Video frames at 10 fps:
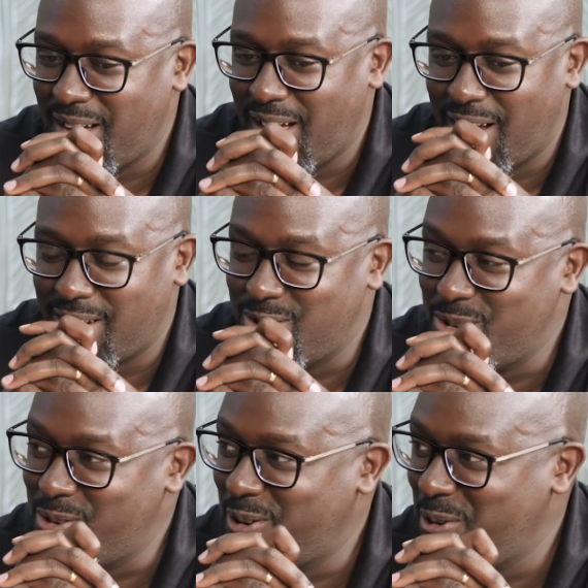had
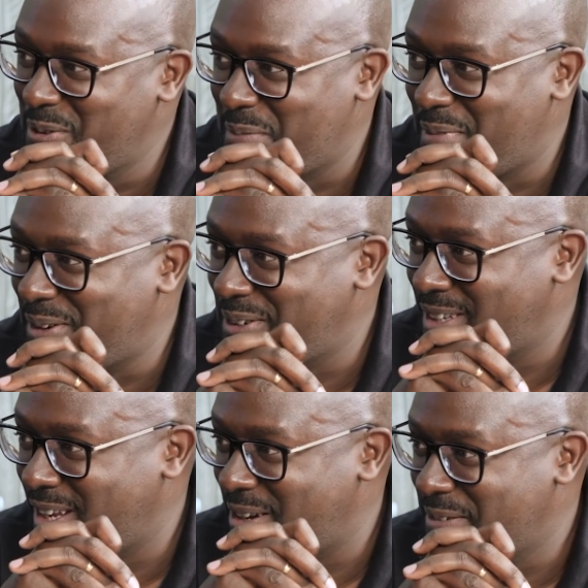no clue about,
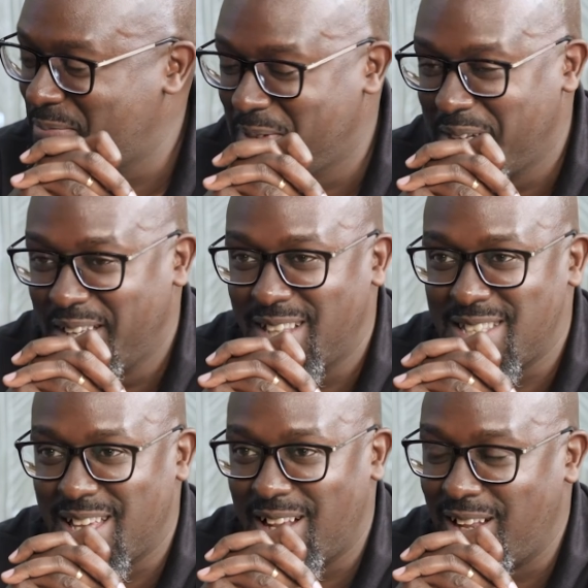that the
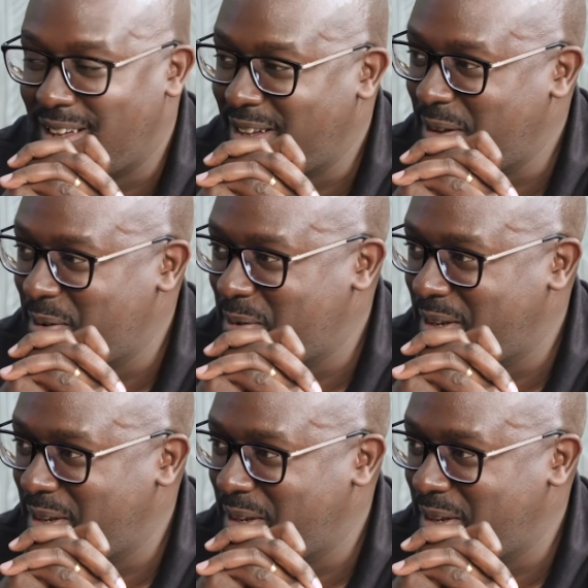seller